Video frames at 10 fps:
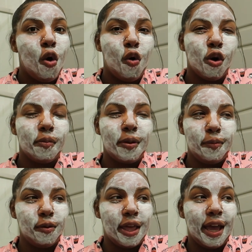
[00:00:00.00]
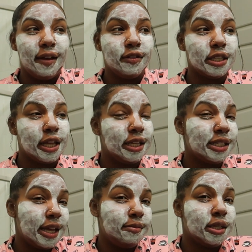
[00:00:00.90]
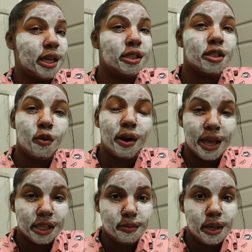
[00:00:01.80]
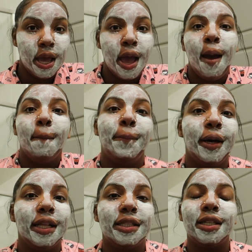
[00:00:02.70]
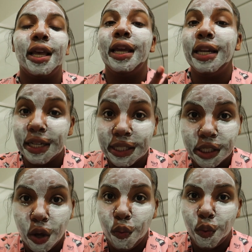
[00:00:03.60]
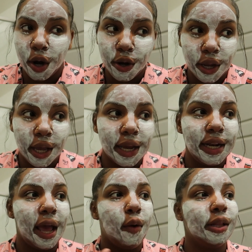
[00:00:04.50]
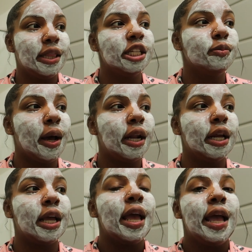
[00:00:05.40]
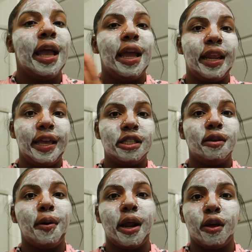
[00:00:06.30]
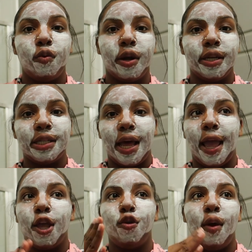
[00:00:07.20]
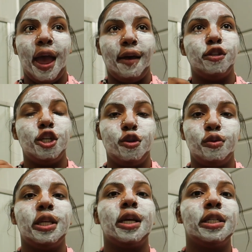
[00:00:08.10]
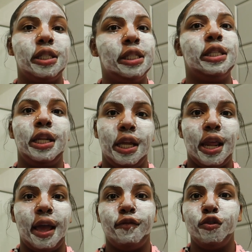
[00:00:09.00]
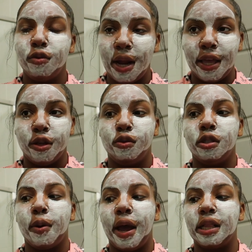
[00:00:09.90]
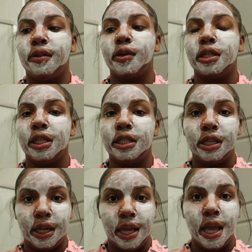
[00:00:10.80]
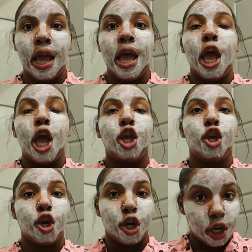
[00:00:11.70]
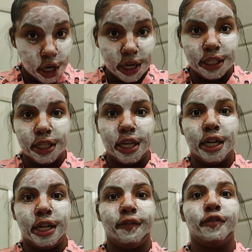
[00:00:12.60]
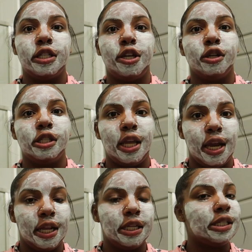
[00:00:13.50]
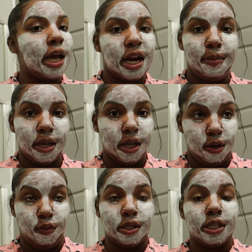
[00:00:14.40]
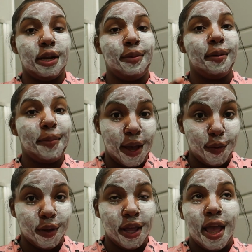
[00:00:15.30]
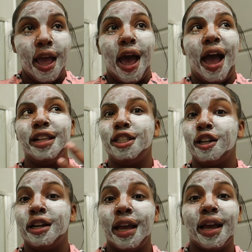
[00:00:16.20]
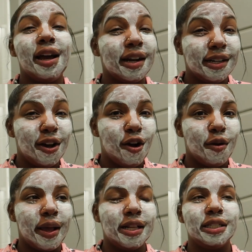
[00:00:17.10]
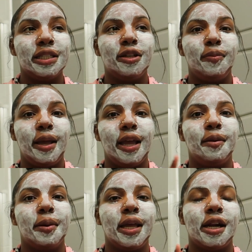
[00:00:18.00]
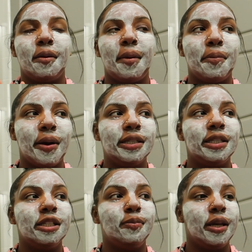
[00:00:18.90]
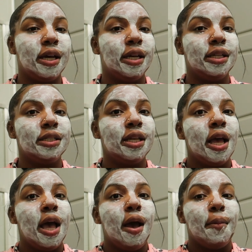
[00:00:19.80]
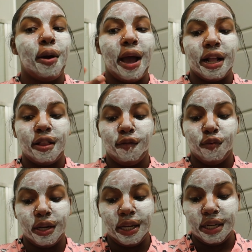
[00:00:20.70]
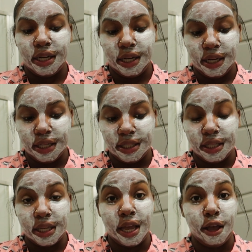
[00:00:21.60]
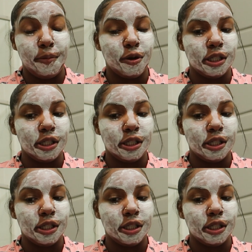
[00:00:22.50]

or people that have the same skin tone as me. But it does work. Now with this product, it is a product where it's like you have to use it consistently. Like if you do not use Proactive consistently, you're gonna see a difference in your skin, and it's not gonna be a good one. It's gonna be a bad one. I had to learn that kind of the hard way, just a little bit in the beginning of my process, because Proactive really does help your